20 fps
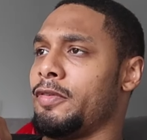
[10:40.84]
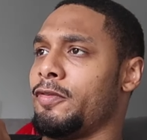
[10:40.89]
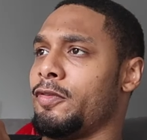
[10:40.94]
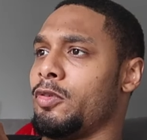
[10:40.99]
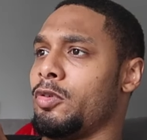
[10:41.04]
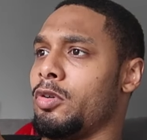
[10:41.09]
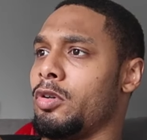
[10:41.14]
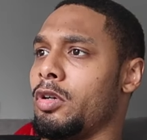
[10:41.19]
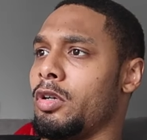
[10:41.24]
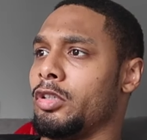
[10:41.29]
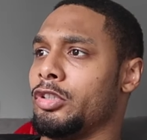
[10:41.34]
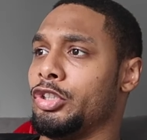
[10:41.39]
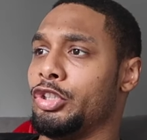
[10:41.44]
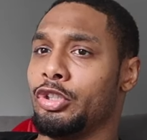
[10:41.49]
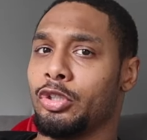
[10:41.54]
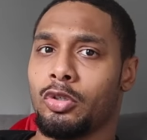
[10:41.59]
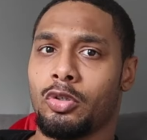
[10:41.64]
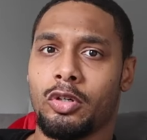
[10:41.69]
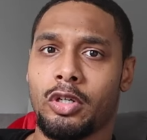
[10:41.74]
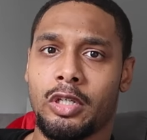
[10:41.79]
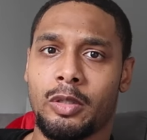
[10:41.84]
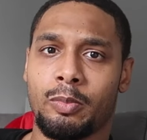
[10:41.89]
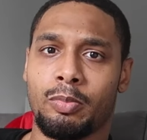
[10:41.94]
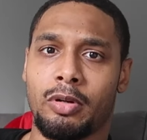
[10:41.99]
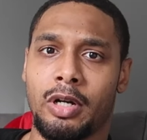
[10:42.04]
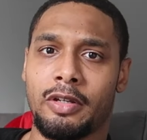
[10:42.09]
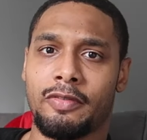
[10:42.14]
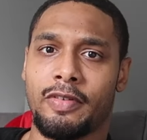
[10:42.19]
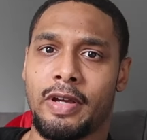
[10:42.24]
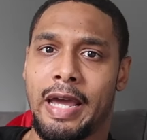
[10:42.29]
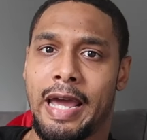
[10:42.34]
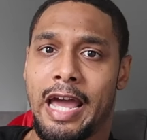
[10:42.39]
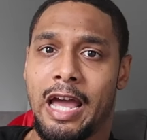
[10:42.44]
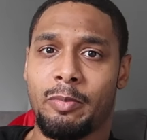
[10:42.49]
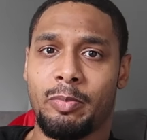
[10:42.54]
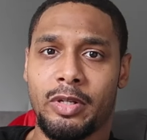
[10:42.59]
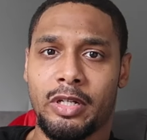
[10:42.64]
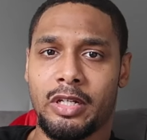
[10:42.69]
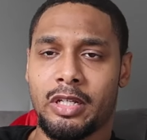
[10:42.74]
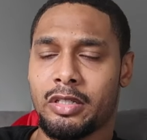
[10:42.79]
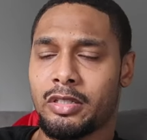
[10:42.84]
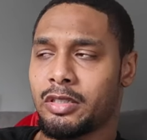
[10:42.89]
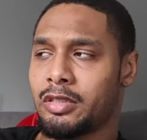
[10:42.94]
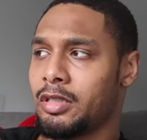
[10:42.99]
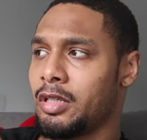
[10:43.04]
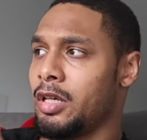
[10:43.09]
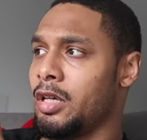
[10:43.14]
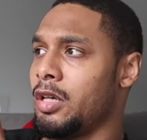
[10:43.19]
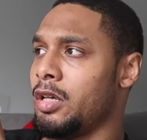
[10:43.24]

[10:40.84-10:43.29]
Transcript: for joy, pray for happiness,